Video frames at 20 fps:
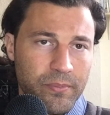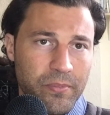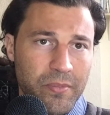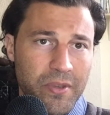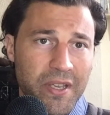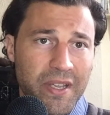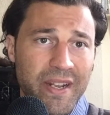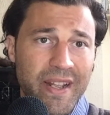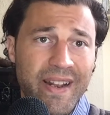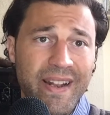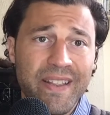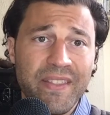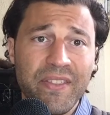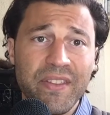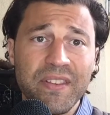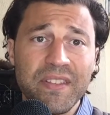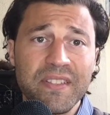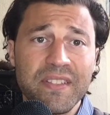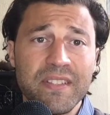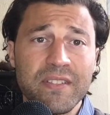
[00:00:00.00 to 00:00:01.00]
and I
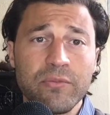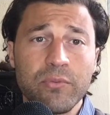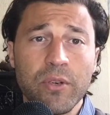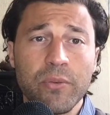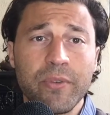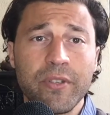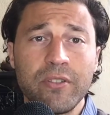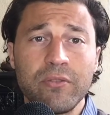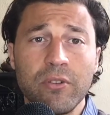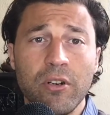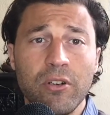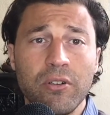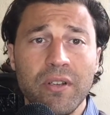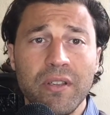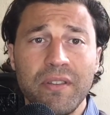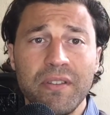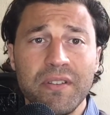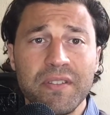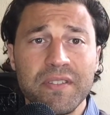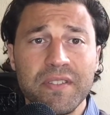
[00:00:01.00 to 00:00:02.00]
think this is where we grow. I
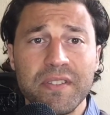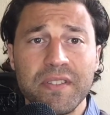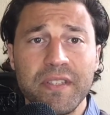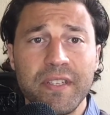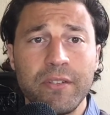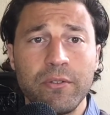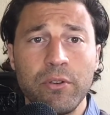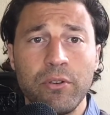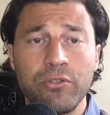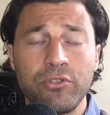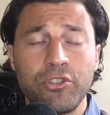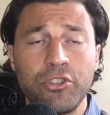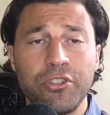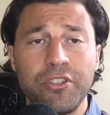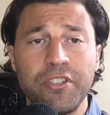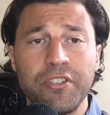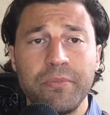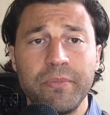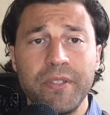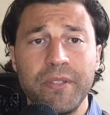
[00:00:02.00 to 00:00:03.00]
think this is the hero's
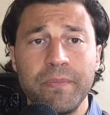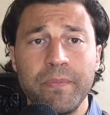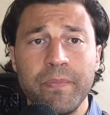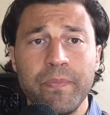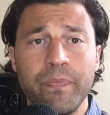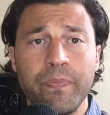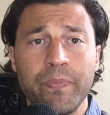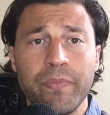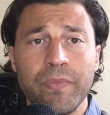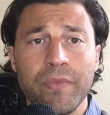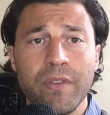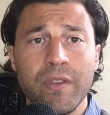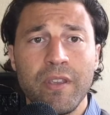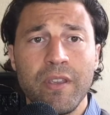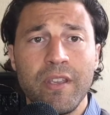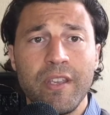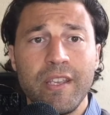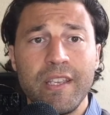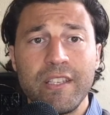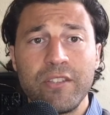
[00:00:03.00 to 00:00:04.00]
journey to me,
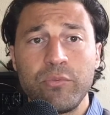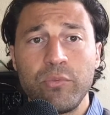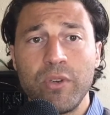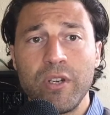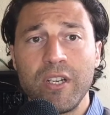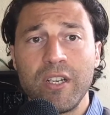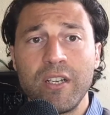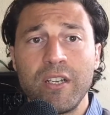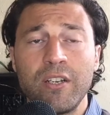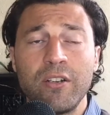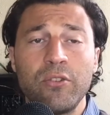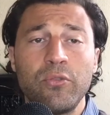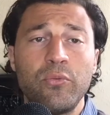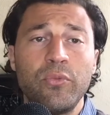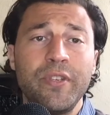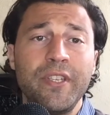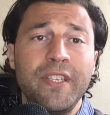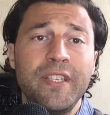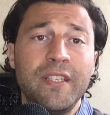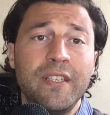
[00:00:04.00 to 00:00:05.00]
is where
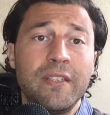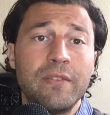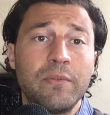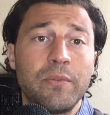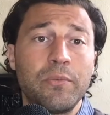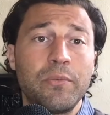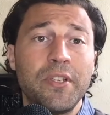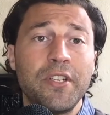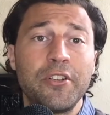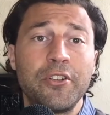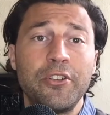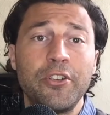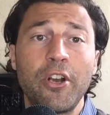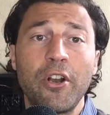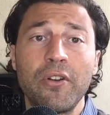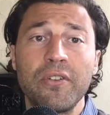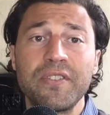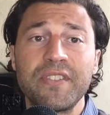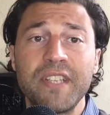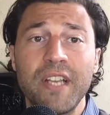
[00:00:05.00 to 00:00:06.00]
we, in our
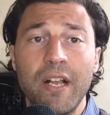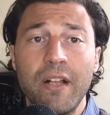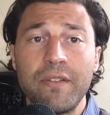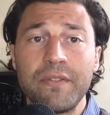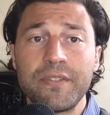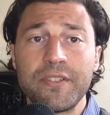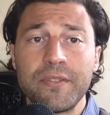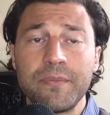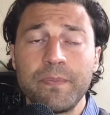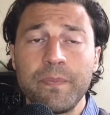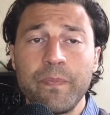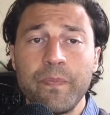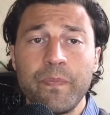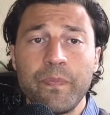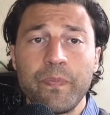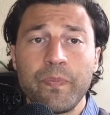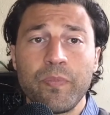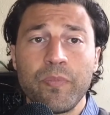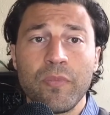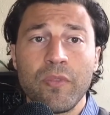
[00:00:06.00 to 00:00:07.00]
younger selves,
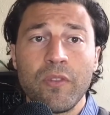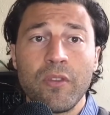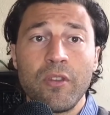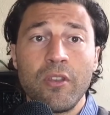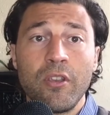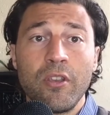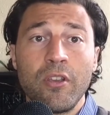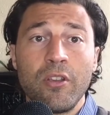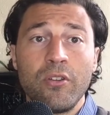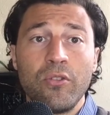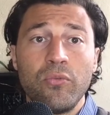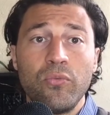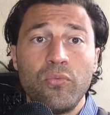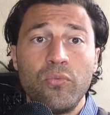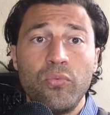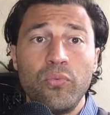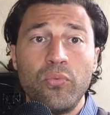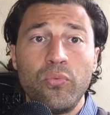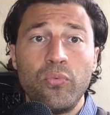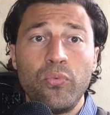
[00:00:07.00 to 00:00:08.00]

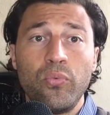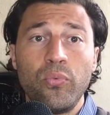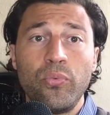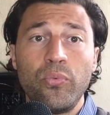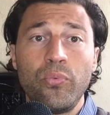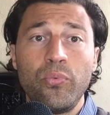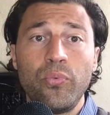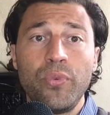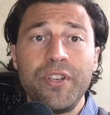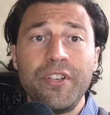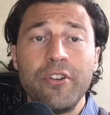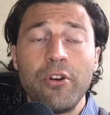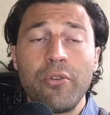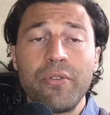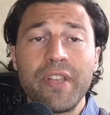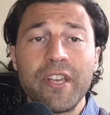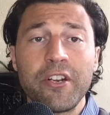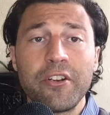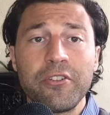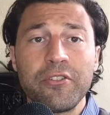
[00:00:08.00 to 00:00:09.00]
we don't
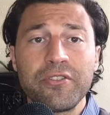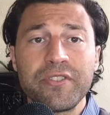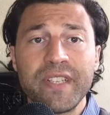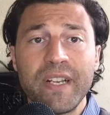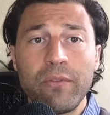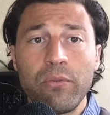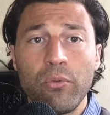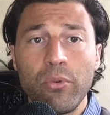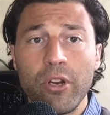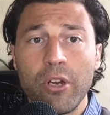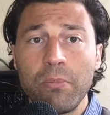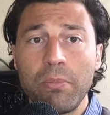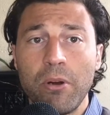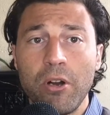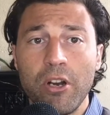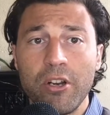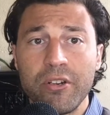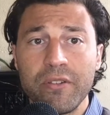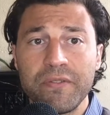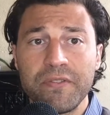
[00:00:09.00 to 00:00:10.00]
yet understand what we're a
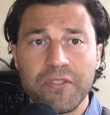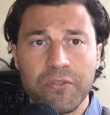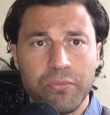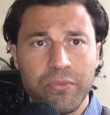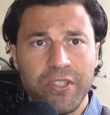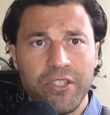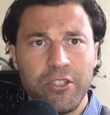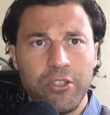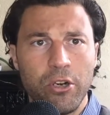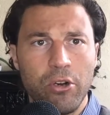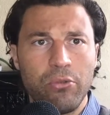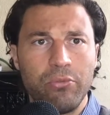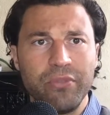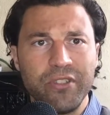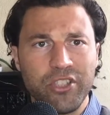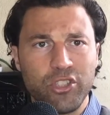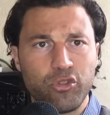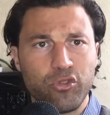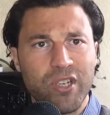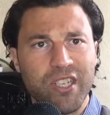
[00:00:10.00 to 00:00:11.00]
part of. So we go and we
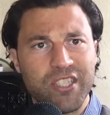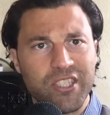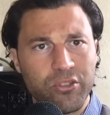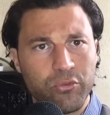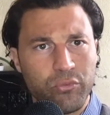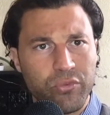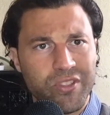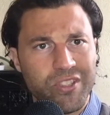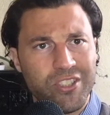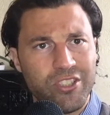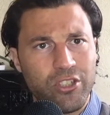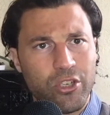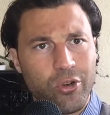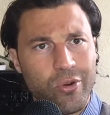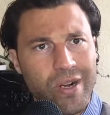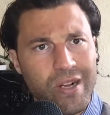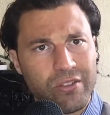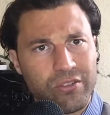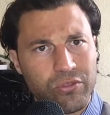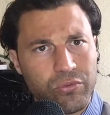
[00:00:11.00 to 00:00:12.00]
stretch and we go
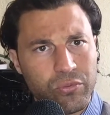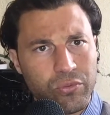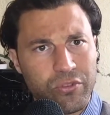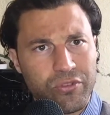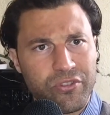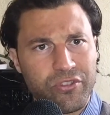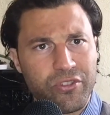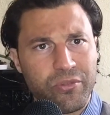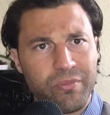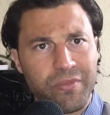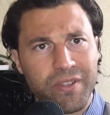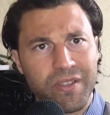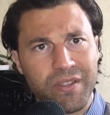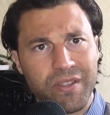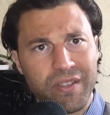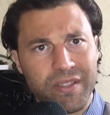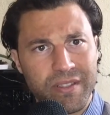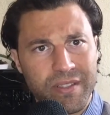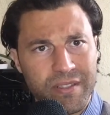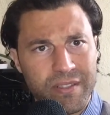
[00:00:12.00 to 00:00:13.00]
out towards something
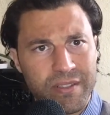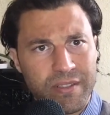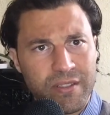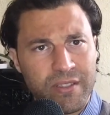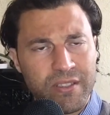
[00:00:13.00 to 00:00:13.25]
that's,